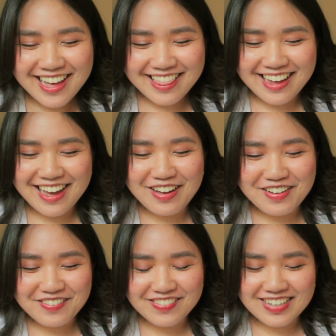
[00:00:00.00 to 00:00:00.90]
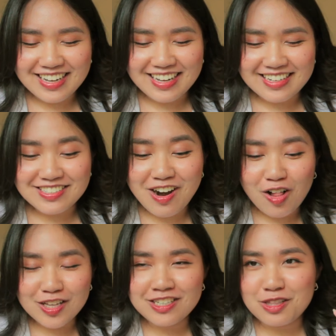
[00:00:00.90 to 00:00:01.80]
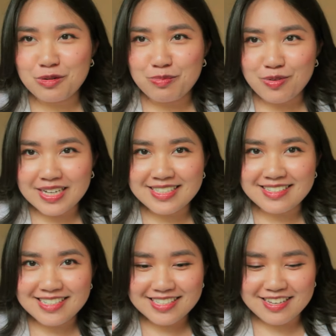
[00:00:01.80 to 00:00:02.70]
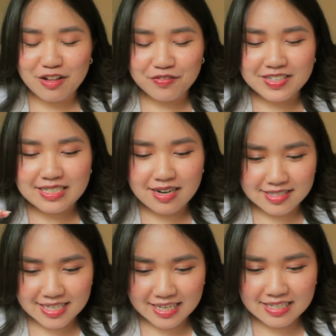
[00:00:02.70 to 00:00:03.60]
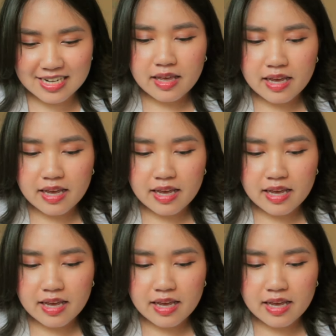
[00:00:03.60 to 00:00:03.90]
they have knowledge that their present self doesn't.